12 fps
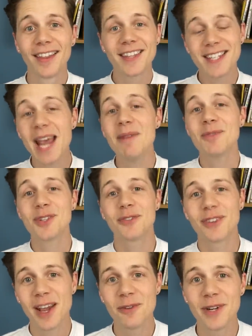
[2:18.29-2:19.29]
The temperature
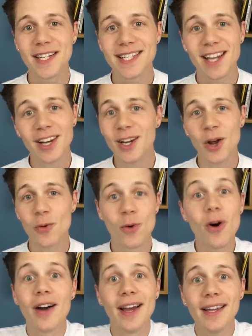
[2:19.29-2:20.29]
varies. I don't know
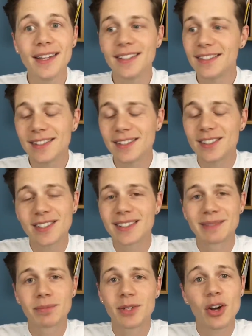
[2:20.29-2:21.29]
why,
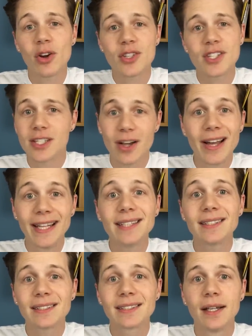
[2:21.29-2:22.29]
it's because of
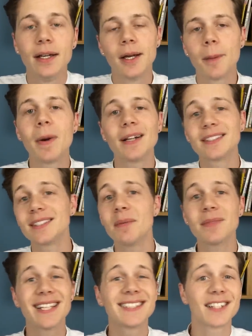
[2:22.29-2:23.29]
science, but
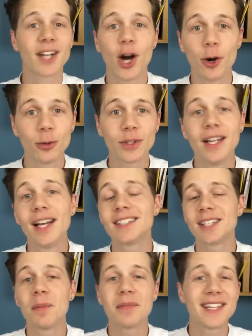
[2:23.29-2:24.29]
some things are cold and
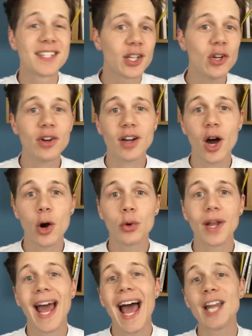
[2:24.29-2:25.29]
some things are not
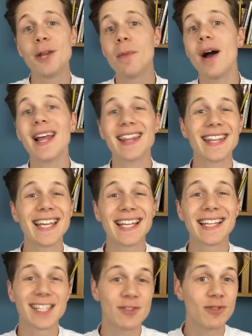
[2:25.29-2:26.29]
cold, and you might
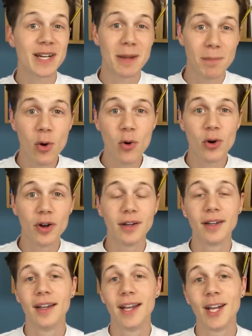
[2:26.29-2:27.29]
think that's really
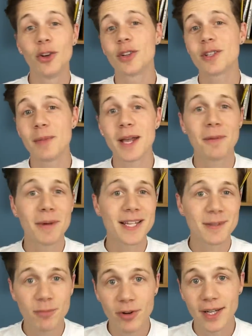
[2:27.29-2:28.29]
important in order to make
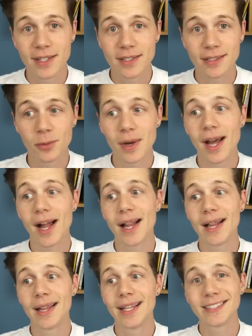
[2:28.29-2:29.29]
amazing bread.
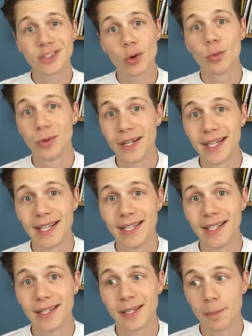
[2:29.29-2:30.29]
Well, it's not
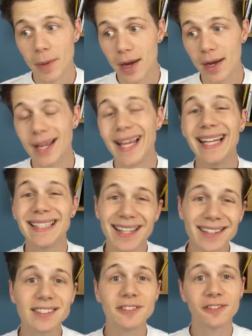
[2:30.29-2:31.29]
really, but it
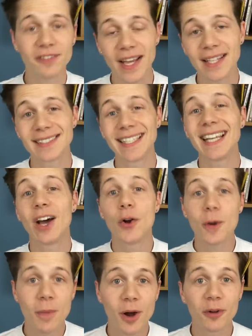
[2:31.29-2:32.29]
does affect it
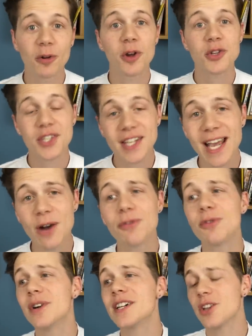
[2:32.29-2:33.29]
on a micro scale.
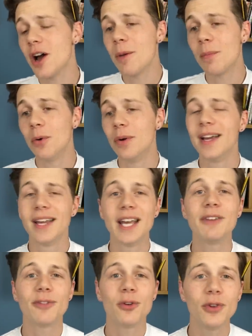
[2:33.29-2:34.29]
For example,
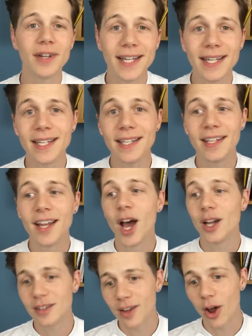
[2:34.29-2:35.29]
if you're kneading
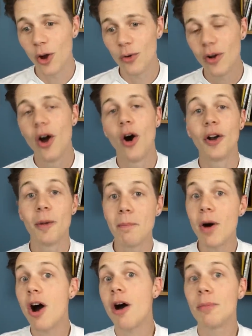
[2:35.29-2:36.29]
a dough on a
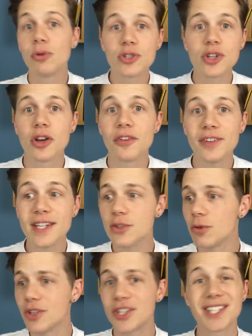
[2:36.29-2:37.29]
marble surface
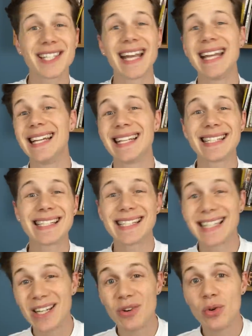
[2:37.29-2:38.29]
or a stainless
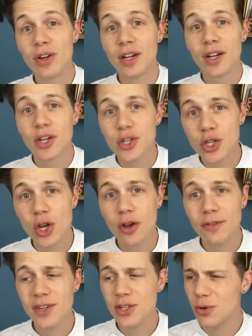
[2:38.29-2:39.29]
steel
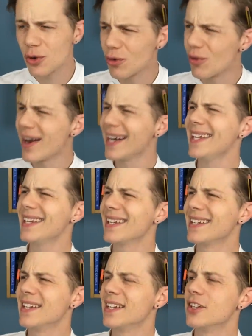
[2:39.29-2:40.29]
surface or granite
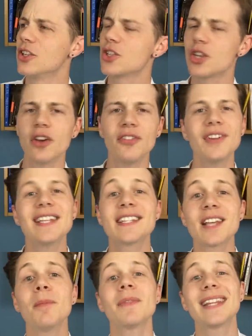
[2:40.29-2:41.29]
surface,
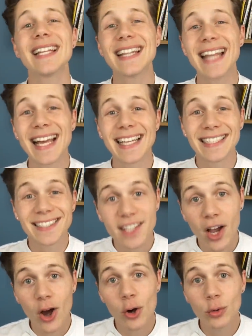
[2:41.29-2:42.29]
something that is
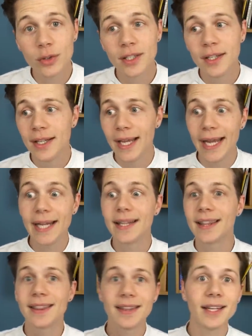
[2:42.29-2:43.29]
cold, in
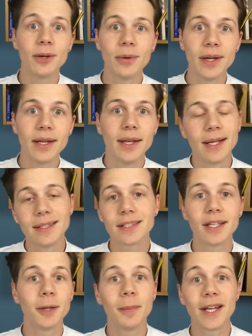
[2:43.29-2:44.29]
theory, is
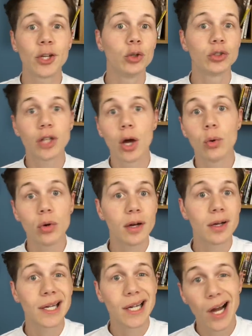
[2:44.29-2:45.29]
going to make your dough
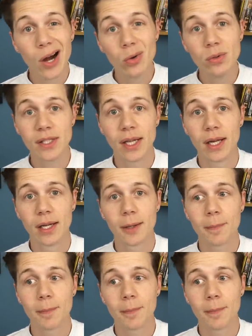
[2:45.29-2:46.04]
colder.